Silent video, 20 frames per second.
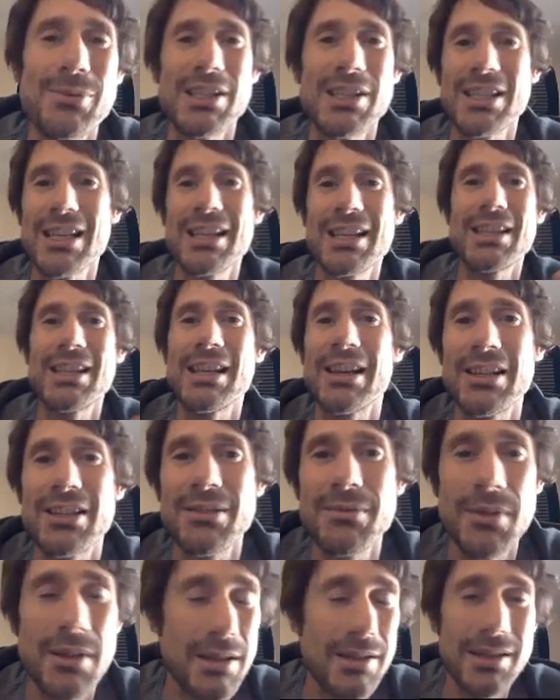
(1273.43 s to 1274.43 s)
where
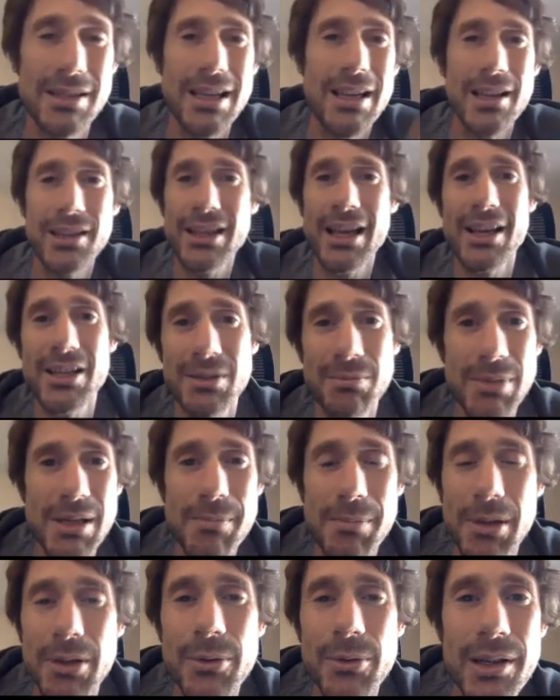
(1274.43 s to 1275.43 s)
1,000
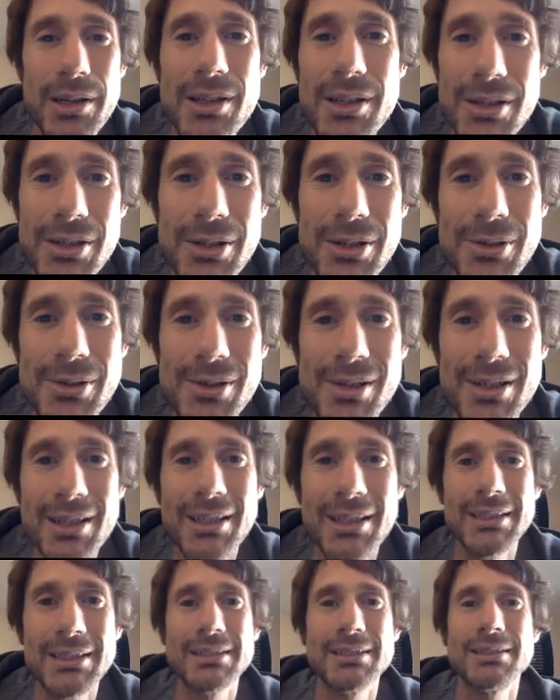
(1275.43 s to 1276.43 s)
people are under you
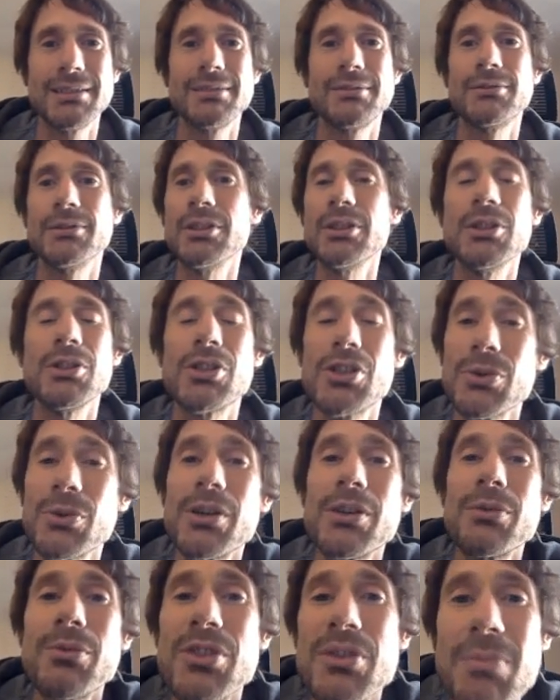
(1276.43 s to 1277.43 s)
for you to
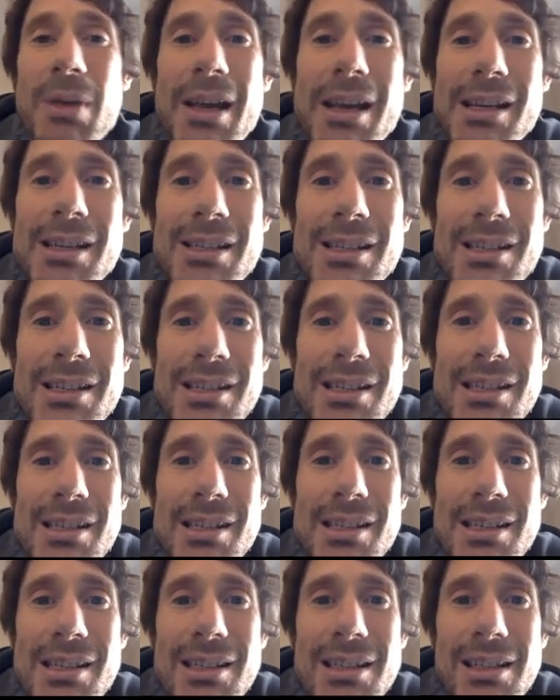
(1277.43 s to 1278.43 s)
earn respect?
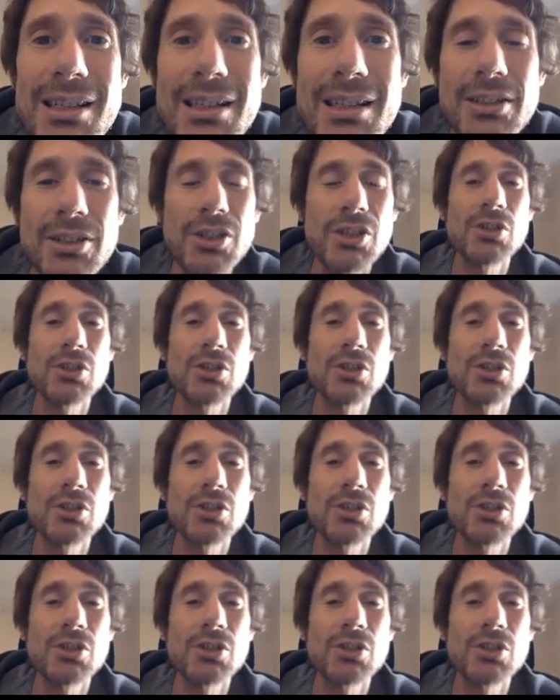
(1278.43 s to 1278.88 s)
Do